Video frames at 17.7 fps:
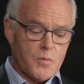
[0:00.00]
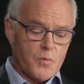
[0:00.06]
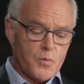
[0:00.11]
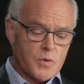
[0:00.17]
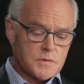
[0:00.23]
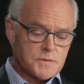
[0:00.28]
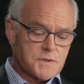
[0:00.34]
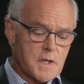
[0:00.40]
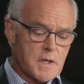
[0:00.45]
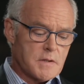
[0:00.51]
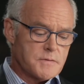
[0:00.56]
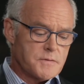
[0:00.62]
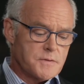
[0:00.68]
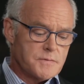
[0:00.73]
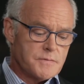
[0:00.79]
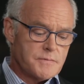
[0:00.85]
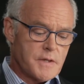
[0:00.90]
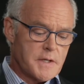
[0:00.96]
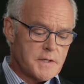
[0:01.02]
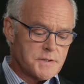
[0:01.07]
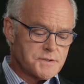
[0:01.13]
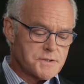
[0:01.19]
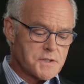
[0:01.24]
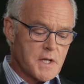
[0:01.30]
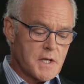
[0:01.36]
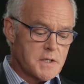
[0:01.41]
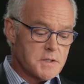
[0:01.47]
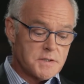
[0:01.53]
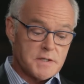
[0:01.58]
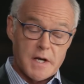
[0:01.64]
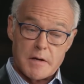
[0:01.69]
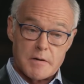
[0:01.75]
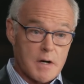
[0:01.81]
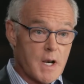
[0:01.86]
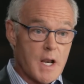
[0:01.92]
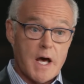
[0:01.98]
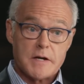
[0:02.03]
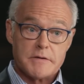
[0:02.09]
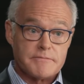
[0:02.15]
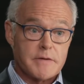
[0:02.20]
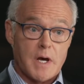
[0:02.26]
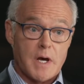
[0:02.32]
will tell you that it's taken down a lot of